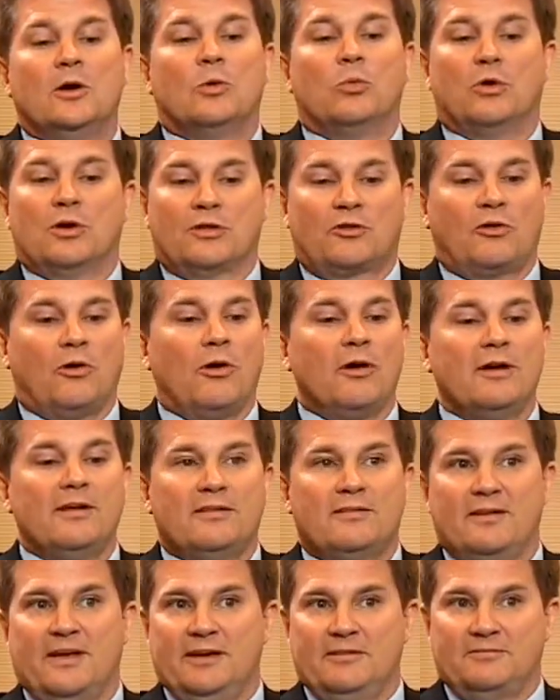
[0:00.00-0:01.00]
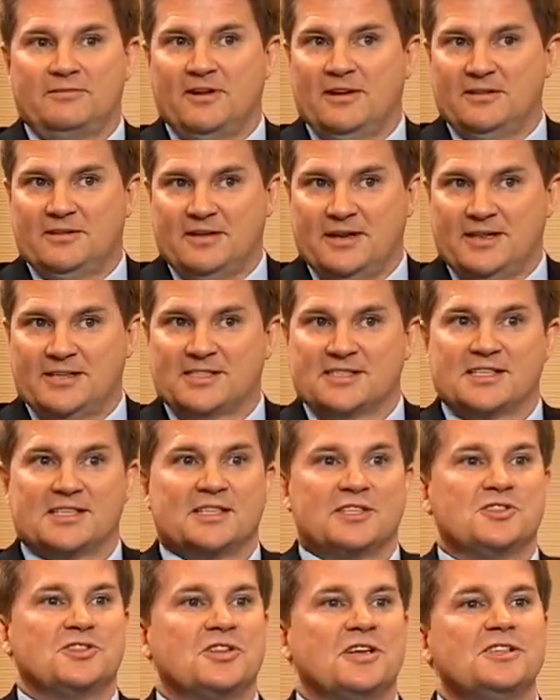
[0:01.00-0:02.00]
What a target date fund does is
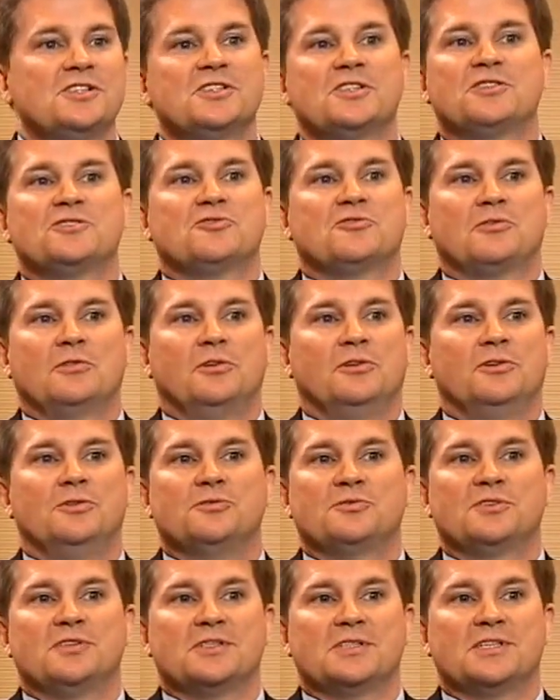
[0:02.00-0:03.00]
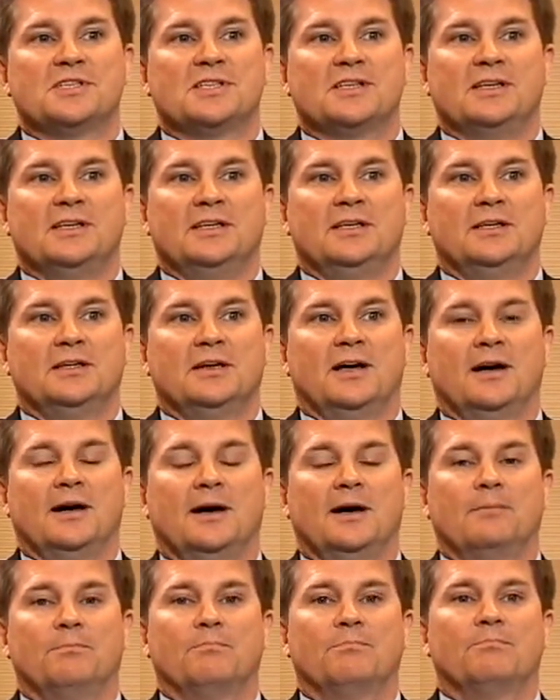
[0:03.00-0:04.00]
it just uses the,
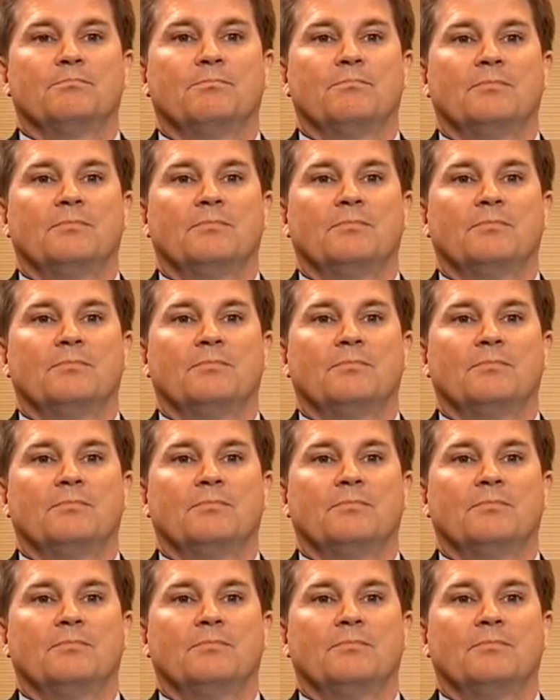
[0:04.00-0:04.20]
um,